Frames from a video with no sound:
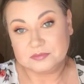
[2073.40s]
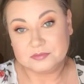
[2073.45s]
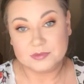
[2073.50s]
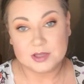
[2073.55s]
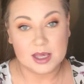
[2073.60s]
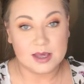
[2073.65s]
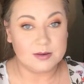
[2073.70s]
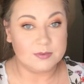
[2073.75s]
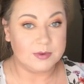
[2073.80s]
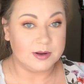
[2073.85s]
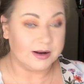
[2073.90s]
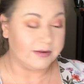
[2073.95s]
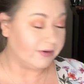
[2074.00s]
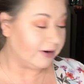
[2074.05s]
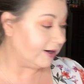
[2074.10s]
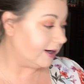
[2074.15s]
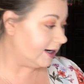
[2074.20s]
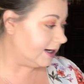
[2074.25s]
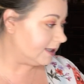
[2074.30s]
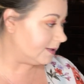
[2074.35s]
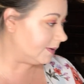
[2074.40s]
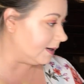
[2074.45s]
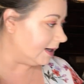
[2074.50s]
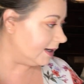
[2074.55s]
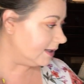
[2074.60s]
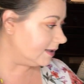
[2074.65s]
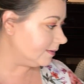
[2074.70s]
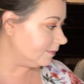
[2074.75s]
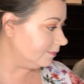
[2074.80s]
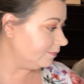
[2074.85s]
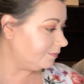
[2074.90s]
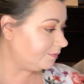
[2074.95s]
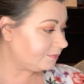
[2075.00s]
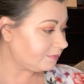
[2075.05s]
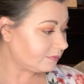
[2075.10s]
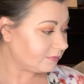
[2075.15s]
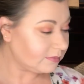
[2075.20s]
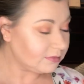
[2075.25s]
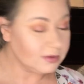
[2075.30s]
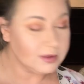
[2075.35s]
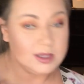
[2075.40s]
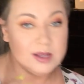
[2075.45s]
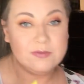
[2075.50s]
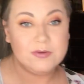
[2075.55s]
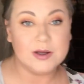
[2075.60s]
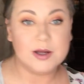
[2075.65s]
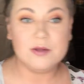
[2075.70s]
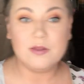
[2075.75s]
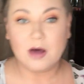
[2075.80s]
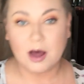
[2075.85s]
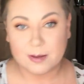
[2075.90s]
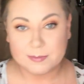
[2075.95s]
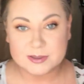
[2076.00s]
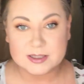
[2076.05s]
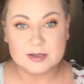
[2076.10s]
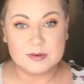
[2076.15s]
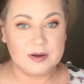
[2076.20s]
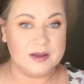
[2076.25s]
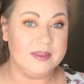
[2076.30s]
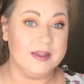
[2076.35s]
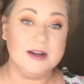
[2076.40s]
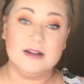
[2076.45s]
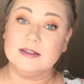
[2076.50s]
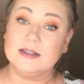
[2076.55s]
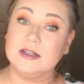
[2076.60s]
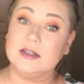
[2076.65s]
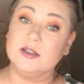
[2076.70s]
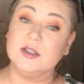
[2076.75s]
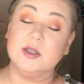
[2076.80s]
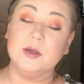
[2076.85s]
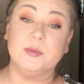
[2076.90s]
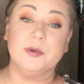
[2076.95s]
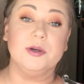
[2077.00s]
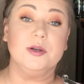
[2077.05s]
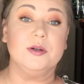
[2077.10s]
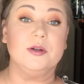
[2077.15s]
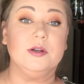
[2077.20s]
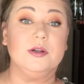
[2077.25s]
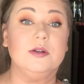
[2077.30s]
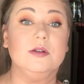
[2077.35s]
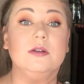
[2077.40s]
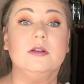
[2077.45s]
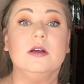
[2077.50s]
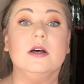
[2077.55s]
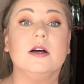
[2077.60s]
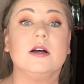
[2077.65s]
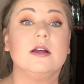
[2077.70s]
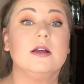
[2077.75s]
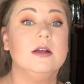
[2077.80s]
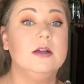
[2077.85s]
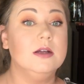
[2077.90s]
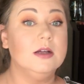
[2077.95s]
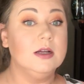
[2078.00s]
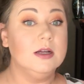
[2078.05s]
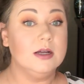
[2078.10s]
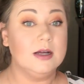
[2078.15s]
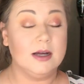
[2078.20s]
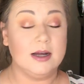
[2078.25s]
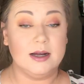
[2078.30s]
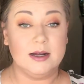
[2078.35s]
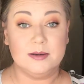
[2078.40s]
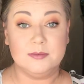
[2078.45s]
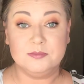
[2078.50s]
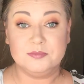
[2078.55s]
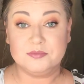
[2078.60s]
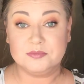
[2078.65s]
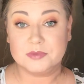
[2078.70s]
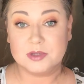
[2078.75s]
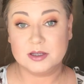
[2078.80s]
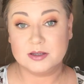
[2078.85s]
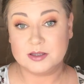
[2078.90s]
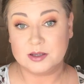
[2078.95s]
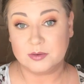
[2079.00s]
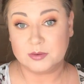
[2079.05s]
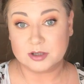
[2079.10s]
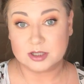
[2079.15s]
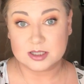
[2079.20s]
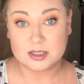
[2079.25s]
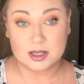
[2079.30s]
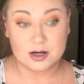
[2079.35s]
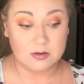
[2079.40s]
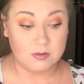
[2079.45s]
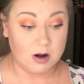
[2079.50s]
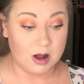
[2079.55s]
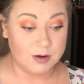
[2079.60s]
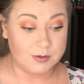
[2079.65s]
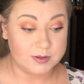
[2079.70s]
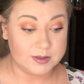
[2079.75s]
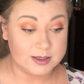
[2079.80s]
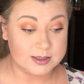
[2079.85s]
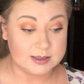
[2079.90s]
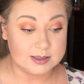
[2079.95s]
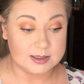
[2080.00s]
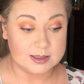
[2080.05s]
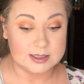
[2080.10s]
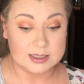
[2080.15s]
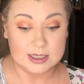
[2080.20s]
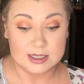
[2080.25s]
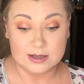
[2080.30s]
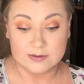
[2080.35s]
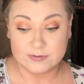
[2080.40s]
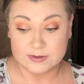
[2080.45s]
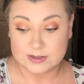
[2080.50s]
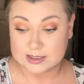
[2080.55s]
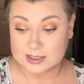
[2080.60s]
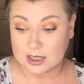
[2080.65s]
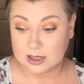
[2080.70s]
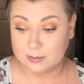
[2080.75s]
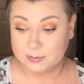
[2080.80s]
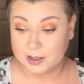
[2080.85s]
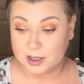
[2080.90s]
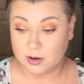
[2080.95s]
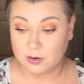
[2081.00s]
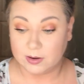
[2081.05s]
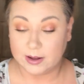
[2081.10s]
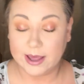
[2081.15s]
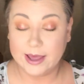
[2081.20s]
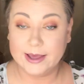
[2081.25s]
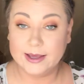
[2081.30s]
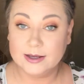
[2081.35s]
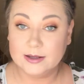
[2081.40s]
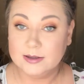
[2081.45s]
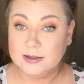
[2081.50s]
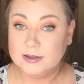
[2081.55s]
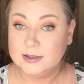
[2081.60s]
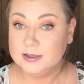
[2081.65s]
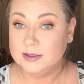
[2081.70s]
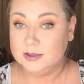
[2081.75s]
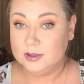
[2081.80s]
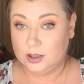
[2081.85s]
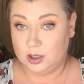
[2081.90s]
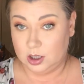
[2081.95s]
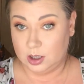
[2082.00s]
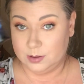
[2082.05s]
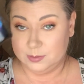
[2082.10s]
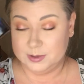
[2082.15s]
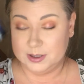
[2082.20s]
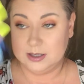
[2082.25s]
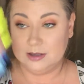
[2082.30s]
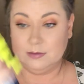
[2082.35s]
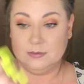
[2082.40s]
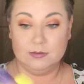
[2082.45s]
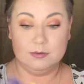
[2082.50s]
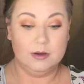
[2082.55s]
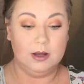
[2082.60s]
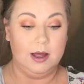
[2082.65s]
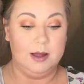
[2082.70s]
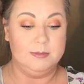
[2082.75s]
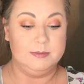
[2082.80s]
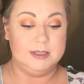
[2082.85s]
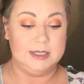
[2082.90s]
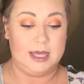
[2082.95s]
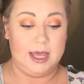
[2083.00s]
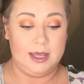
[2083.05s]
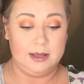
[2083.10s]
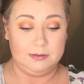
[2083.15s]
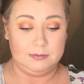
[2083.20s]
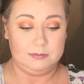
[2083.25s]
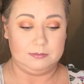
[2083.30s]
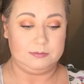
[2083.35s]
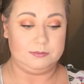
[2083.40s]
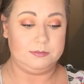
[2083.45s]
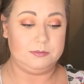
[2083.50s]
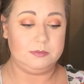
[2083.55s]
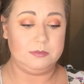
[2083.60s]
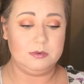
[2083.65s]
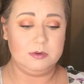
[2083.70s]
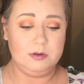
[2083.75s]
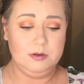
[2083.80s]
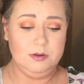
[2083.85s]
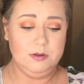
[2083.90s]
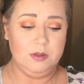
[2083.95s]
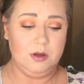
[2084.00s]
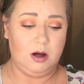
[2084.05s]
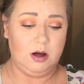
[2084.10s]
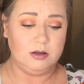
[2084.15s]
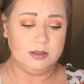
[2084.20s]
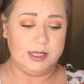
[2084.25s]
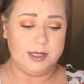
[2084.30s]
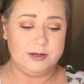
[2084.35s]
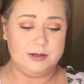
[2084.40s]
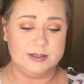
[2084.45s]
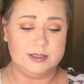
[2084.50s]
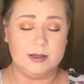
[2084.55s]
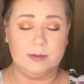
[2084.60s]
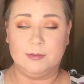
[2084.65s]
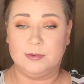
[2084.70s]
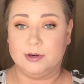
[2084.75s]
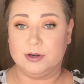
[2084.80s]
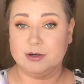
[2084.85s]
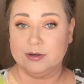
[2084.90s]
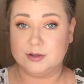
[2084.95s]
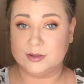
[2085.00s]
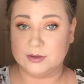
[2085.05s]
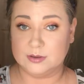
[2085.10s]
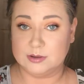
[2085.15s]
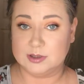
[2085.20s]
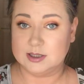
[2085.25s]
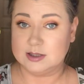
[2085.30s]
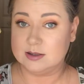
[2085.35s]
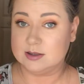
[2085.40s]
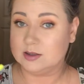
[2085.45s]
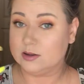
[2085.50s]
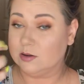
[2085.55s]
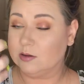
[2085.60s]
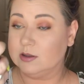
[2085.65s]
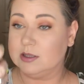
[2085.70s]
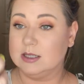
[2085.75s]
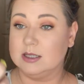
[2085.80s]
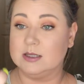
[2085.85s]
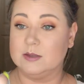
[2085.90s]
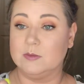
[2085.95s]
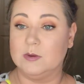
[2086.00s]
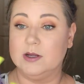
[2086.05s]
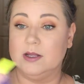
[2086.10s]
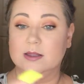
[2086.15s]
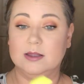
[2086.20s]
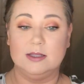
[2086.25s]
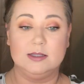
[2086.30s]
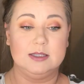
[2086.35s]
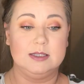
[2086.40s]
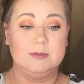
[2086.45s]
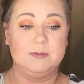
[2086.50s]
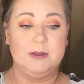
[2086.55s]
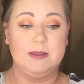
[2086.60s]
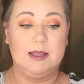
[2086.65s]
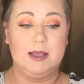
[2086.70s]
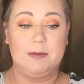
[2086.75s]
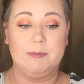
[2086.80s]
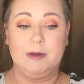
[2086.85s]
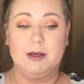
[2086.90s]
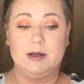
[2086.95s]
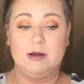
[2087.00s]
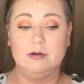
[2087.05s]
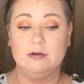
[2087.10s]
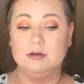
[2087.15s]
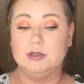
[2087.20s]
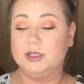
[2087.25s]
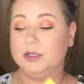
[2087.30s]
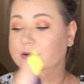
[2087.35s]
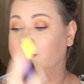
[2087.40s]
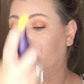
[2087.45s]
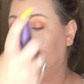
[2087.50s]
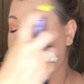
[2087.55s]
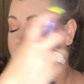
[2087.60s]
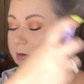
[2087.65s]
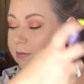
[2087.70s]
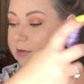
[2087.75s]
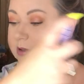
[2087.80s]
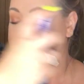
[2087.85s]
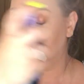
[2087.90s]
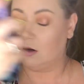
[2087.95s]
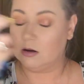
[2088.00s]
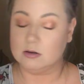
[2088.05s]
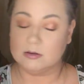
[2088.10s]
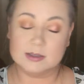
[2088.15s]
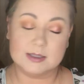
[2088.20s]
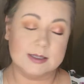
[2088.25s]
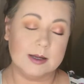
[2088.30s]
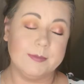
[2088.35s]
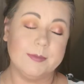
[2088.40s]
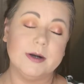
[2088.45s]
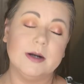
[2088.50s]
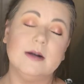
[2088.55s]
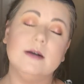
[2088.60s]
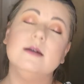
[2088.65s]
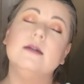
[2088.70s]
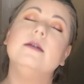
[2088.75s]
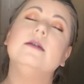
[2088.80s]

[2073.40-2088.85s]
Yeah, whatever. It is what it is. If I go the opposite way, then it's like a super nude look. So we're just gonna rock with this and see if it's gonna be okay. Urban Decay, the All Nighter Summer Solstice one. This has been like my go-to for almost all summer.